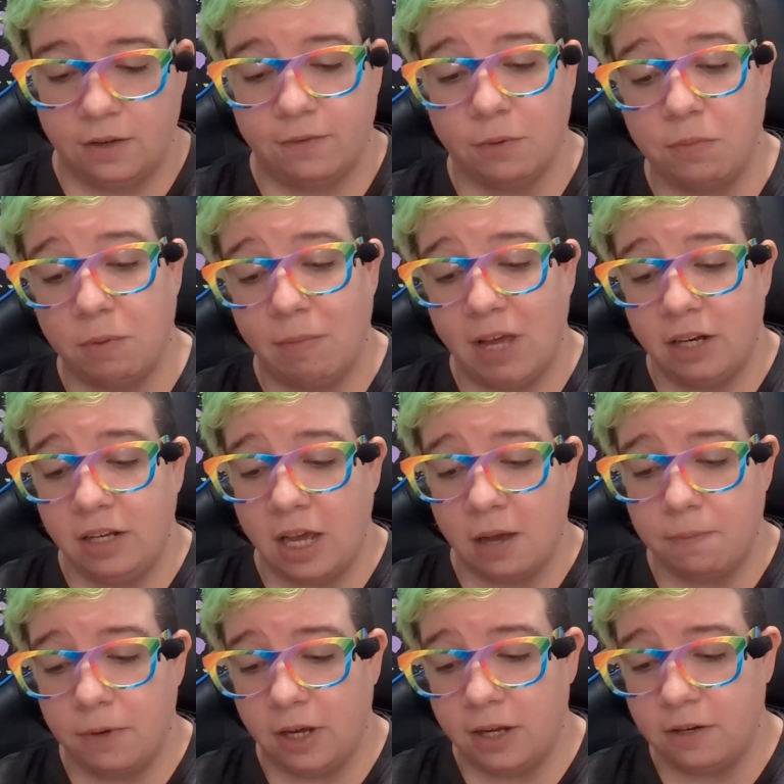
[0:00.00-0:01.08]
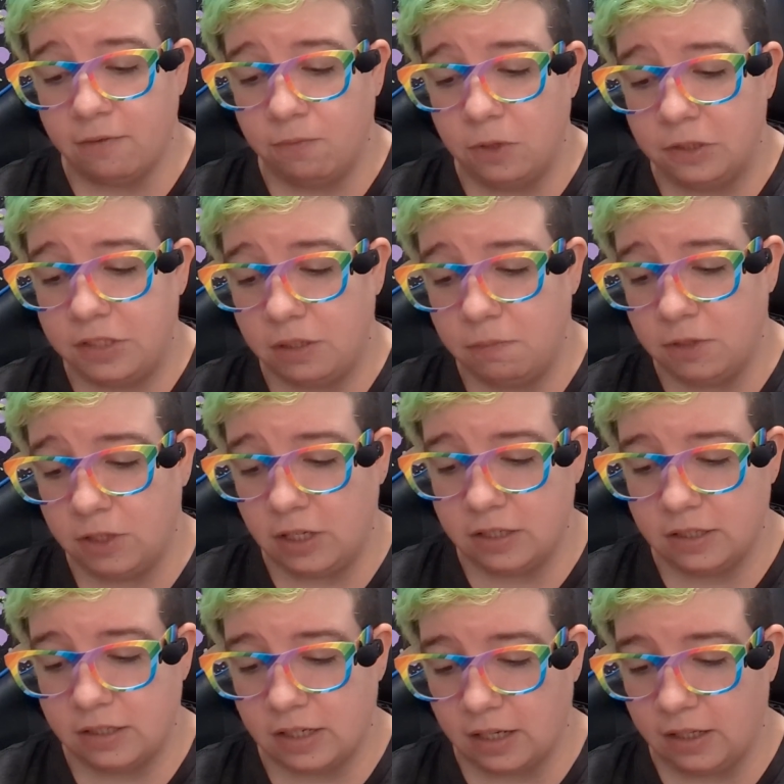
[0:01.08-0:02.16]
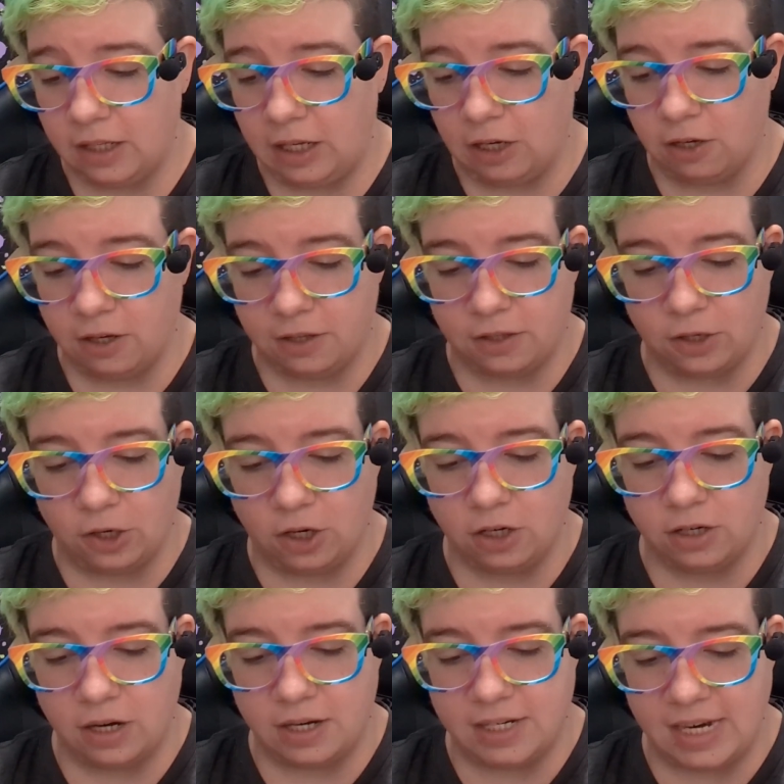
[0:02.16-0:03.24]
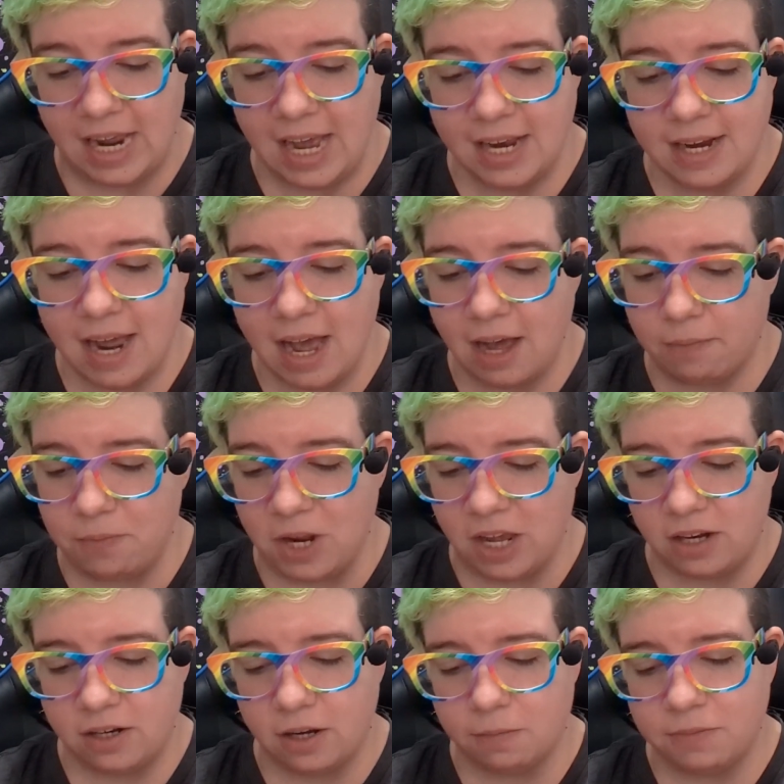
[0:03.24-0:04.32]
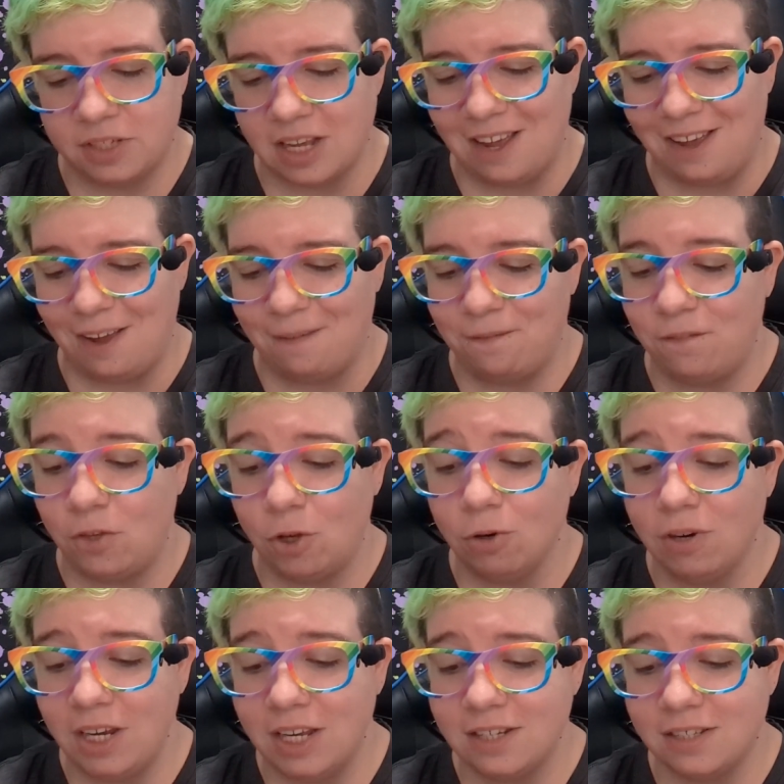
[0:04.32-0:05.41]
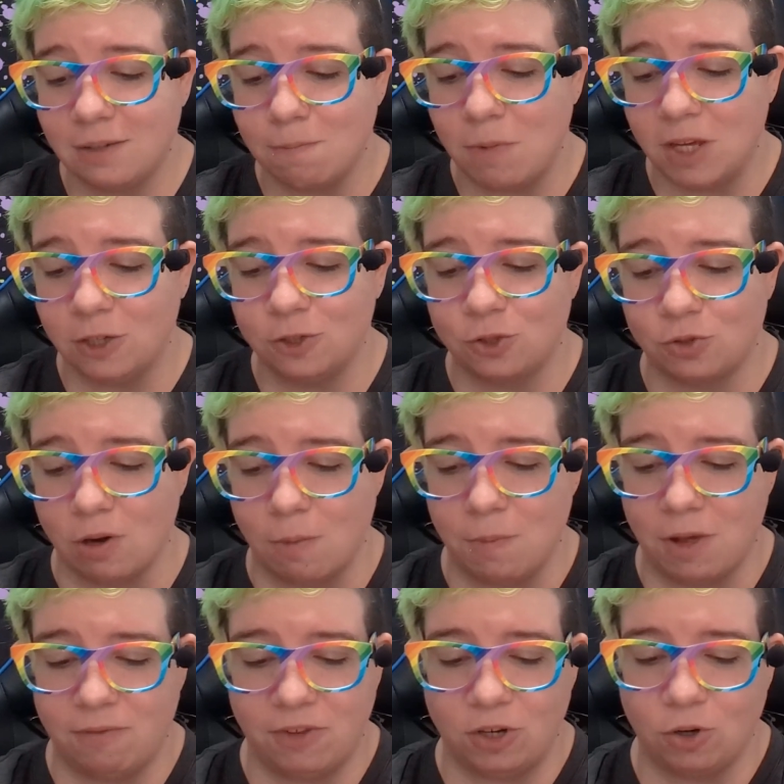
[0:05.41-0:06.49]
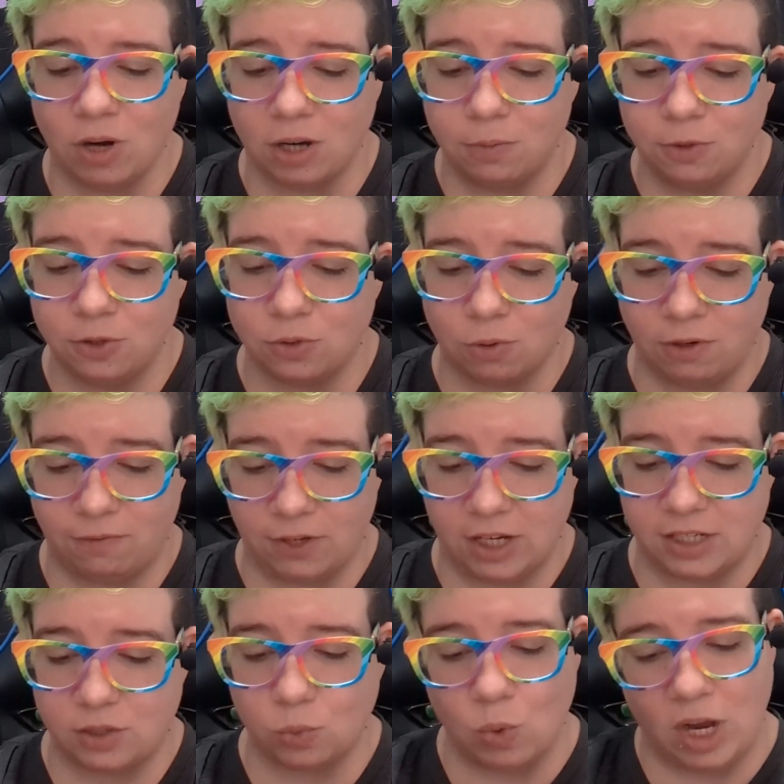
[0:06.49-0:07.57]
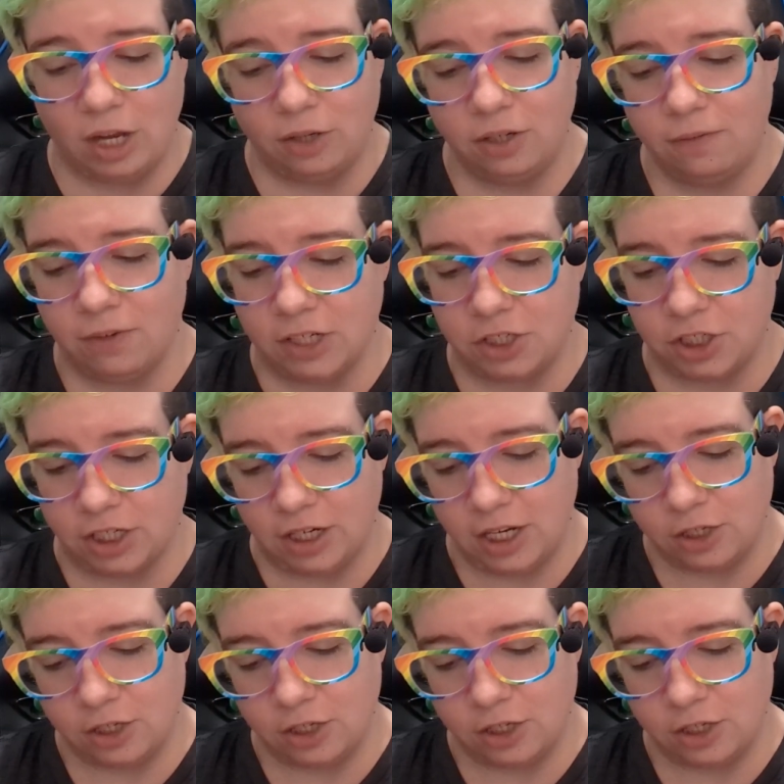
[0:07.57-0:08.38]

From the madcap mind of multi-million selling author Dan Abnett comes a furious maelstrom of incredible sword fights, wild invention,